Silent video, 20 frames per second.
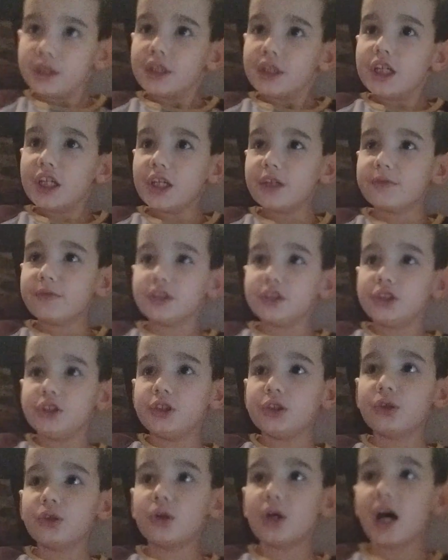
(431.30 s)
if you
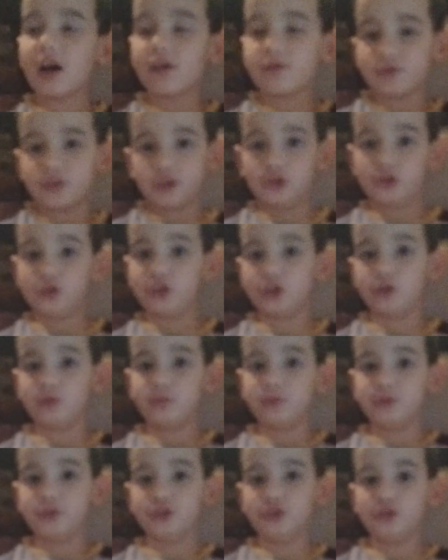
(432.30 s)
do have YouTube,
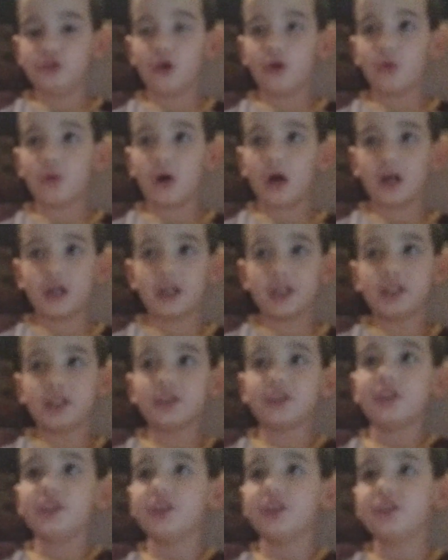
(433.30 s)
you go on it
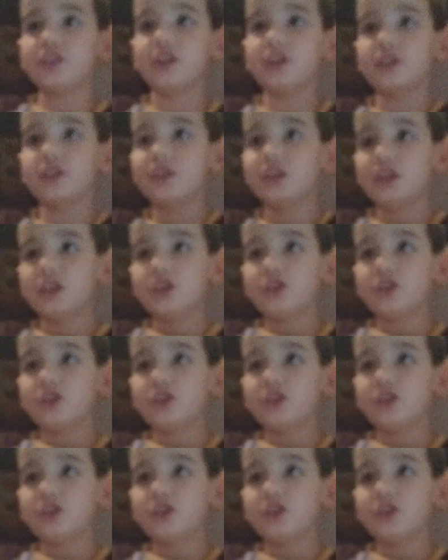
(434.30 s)
and then